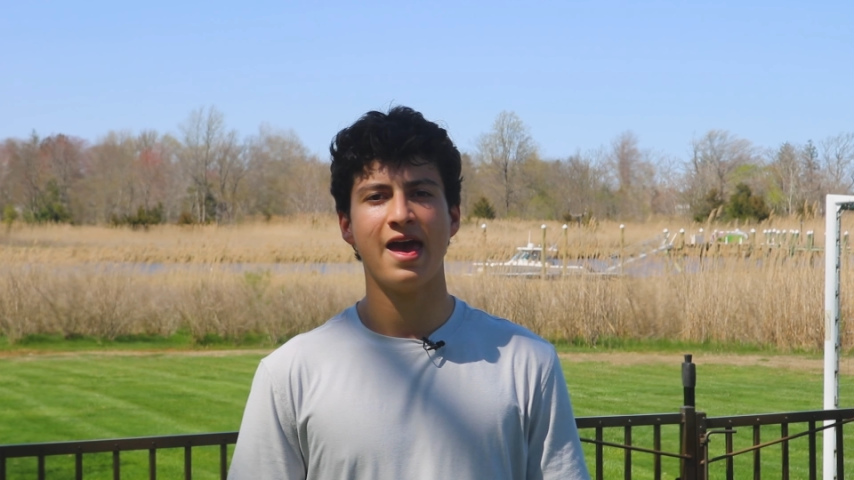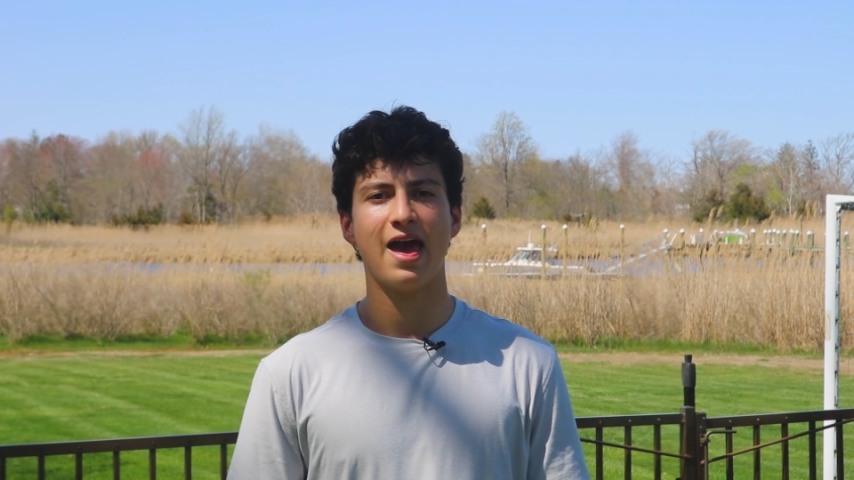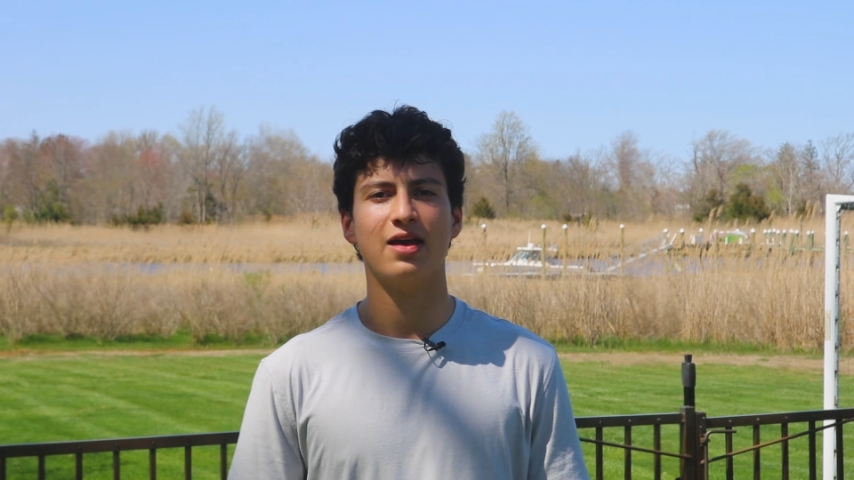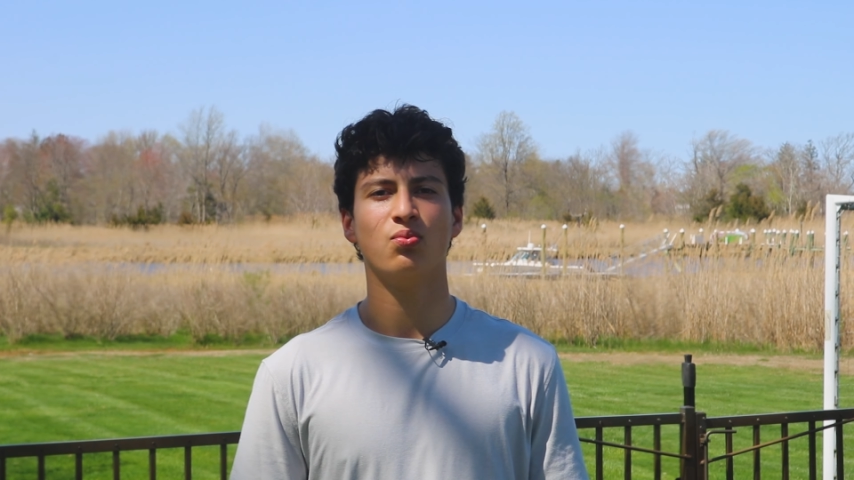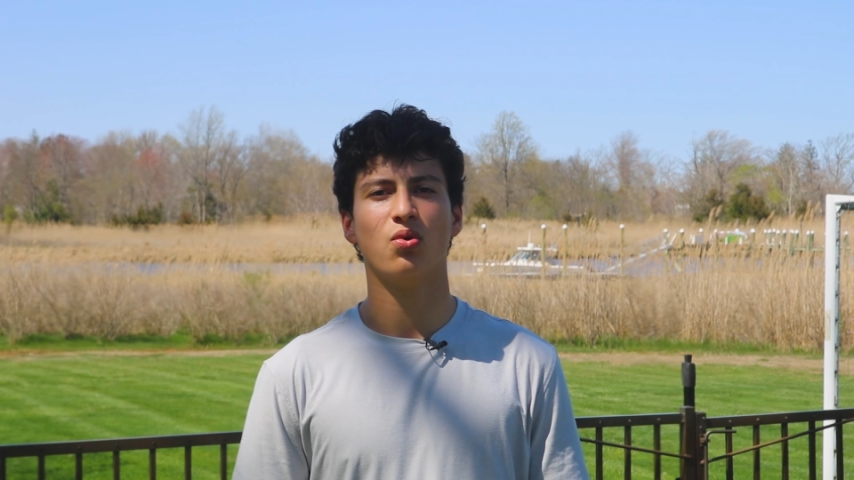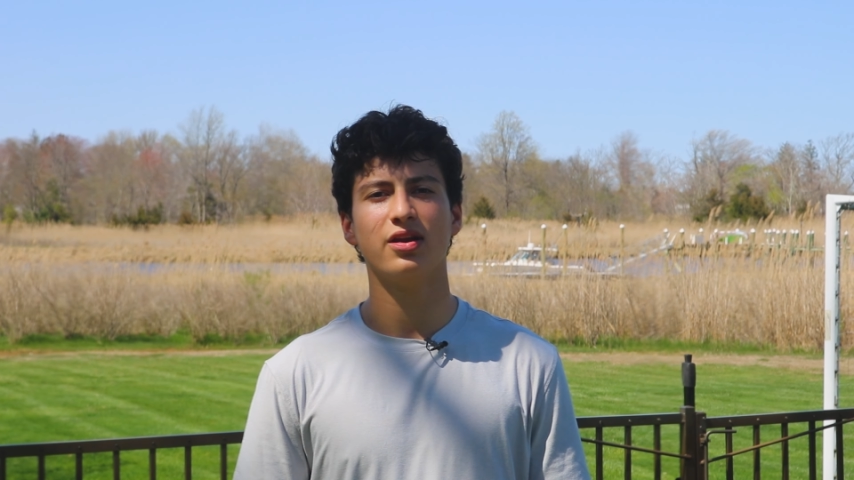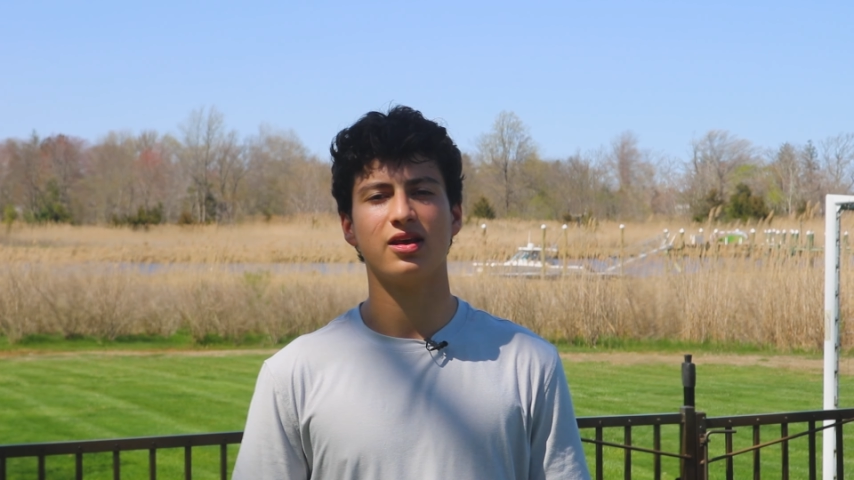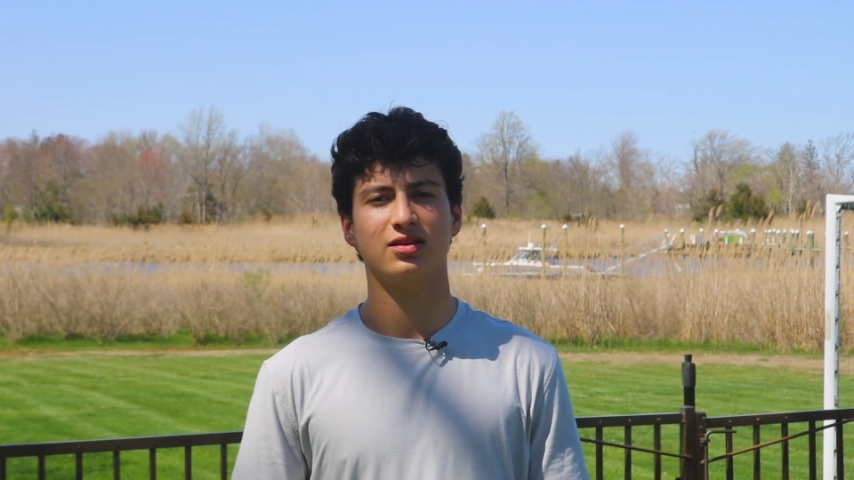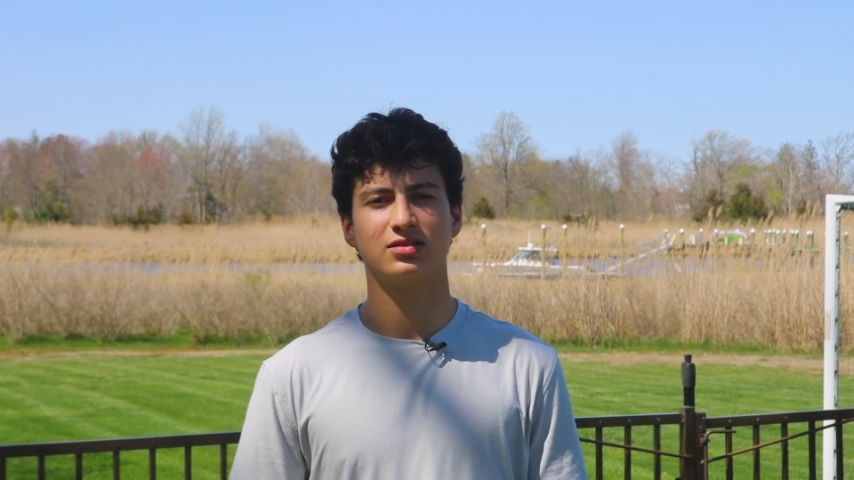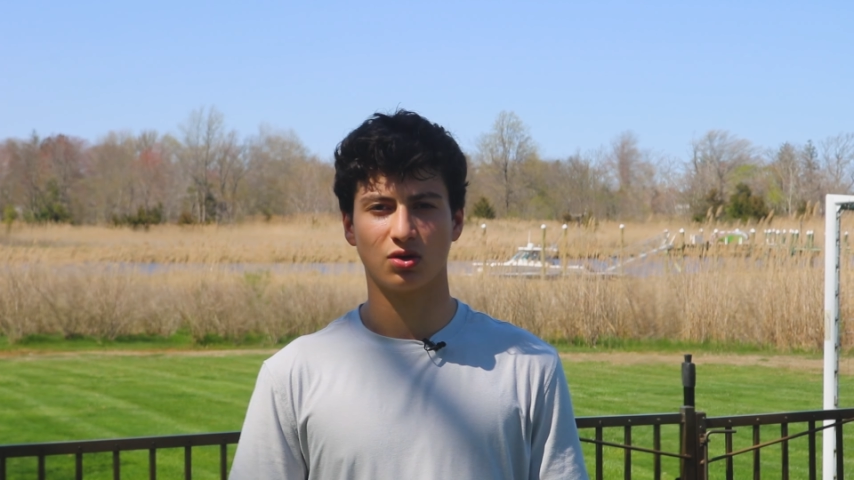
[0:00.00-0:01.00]
and what
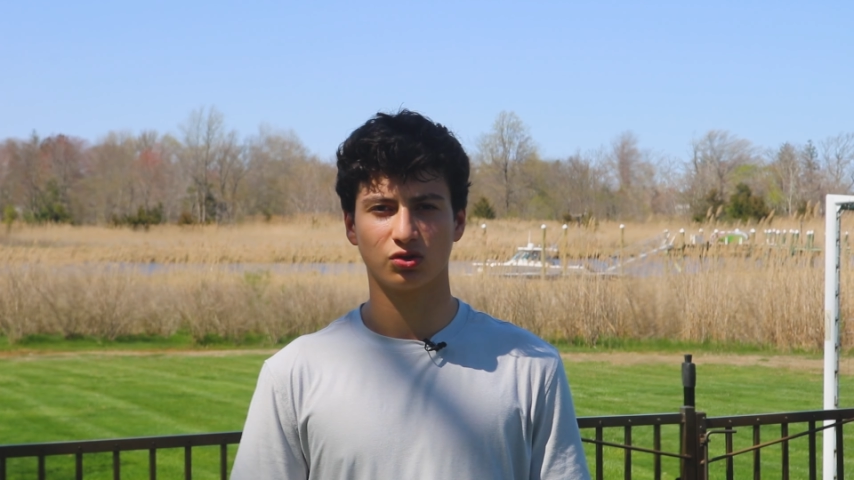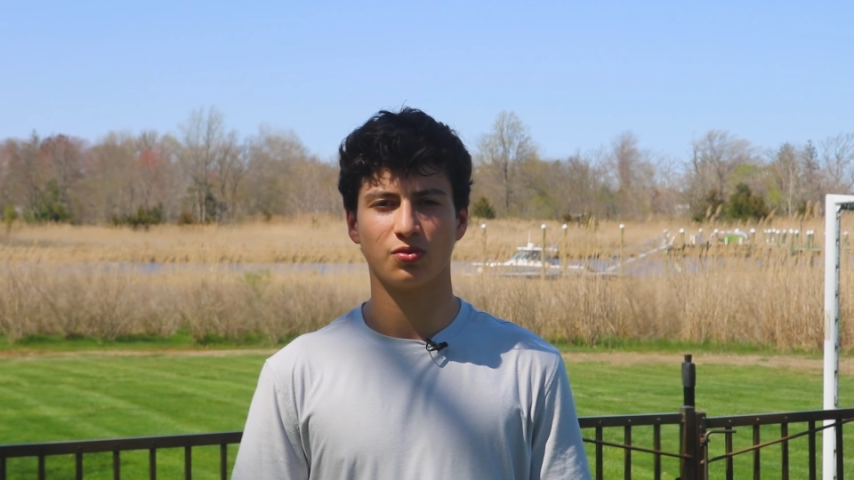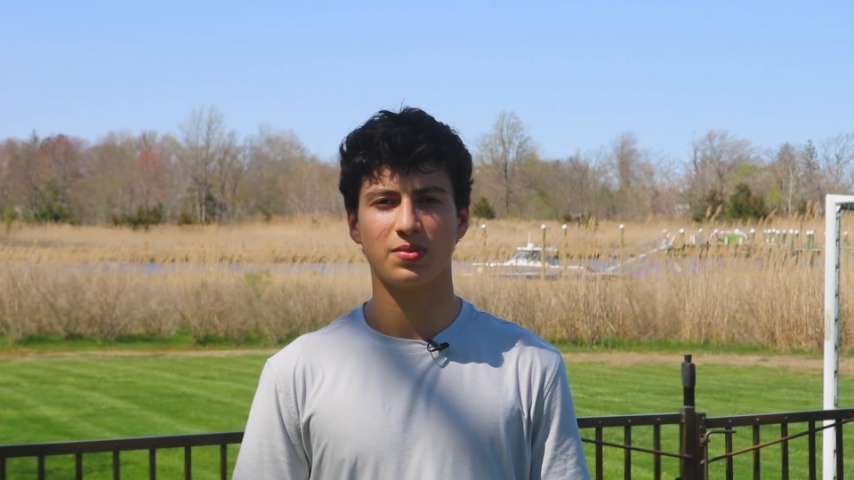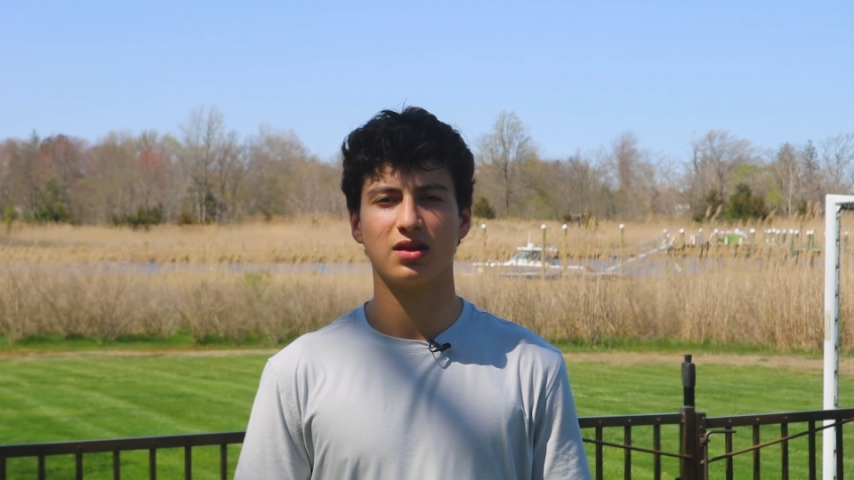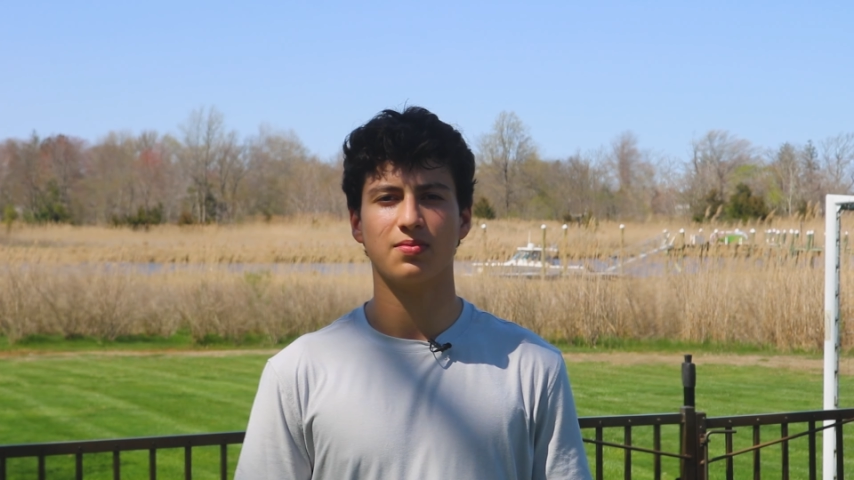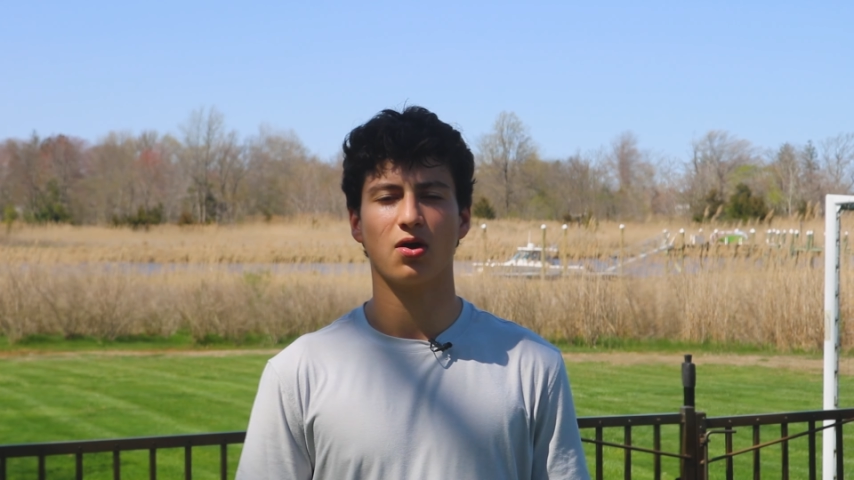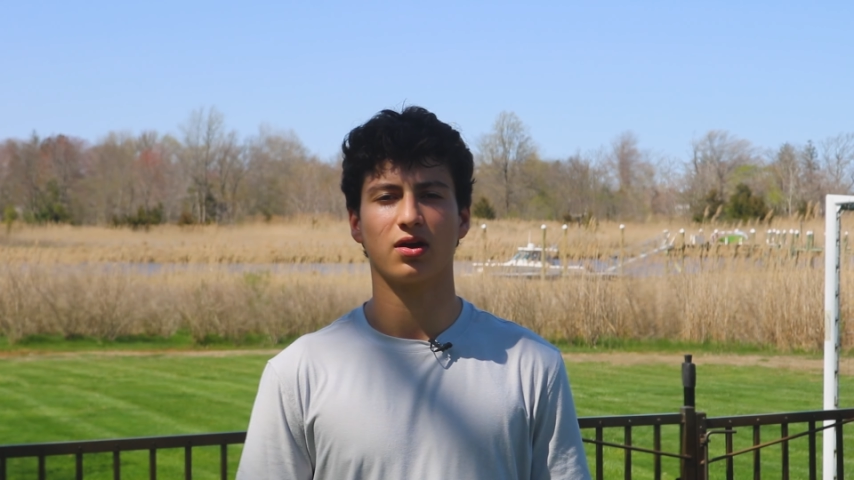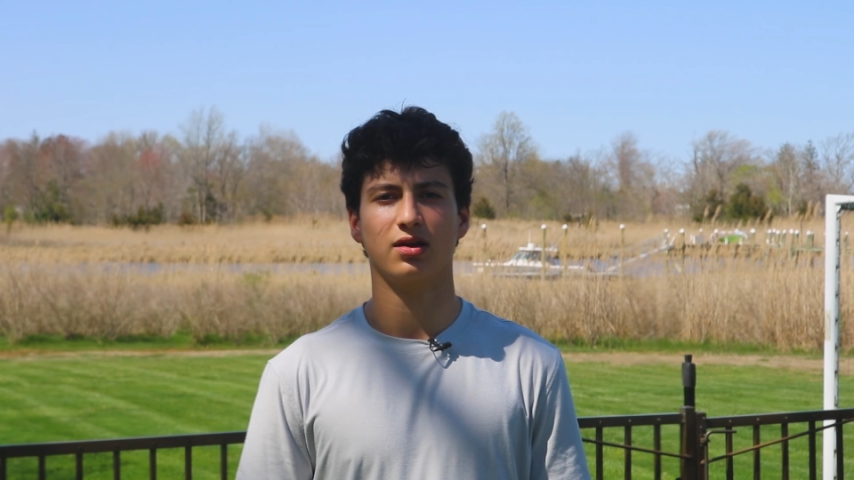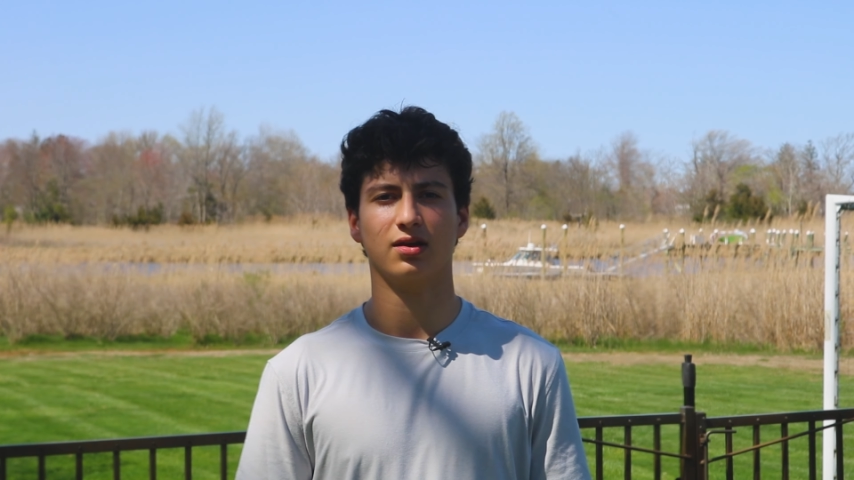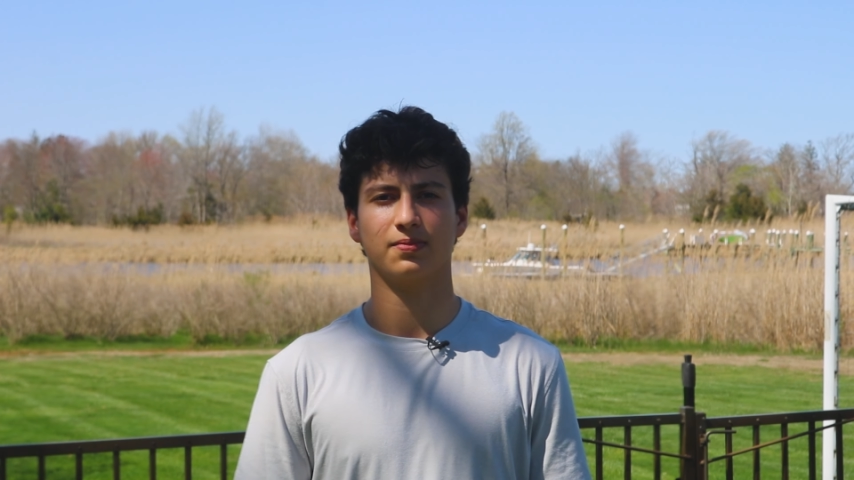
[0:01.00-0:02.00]
is social media
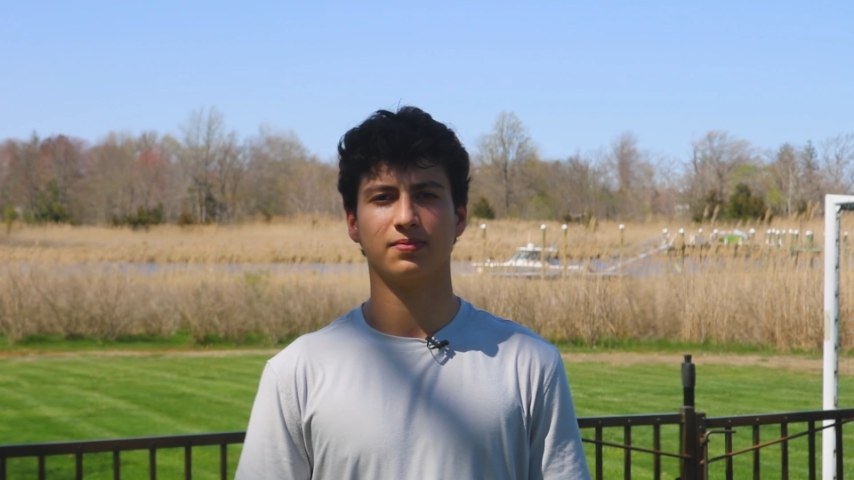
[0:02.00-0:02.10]
marketing?